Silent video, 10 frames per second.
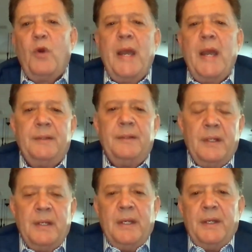Right.
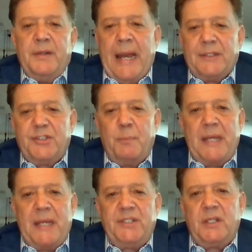Yeah, so
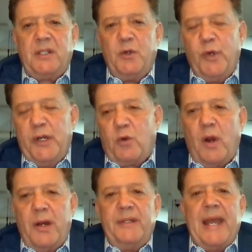basically we
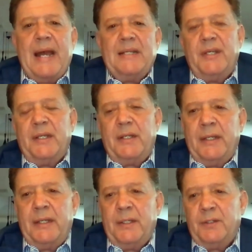acquired the
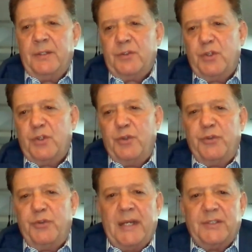asset in
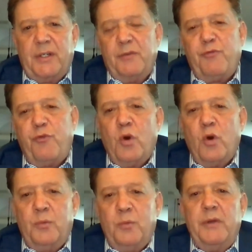2004. We
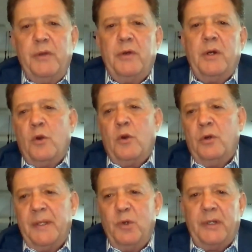were an early
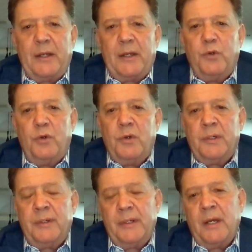mover in
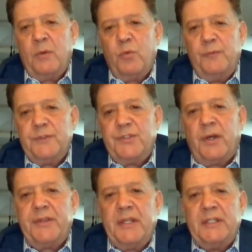Ecuador. Uh, we
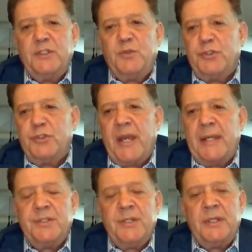saw things were
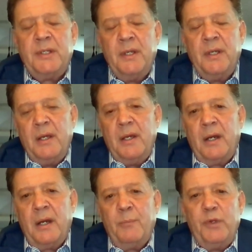changing.
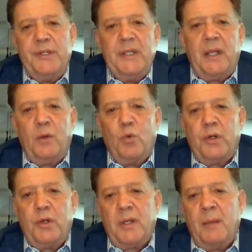Um, we did a lot of
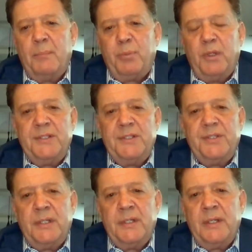work,
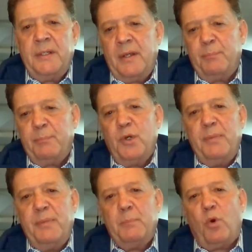compilation, and, and put
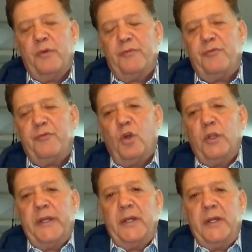a big
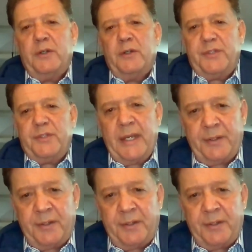portfolio together.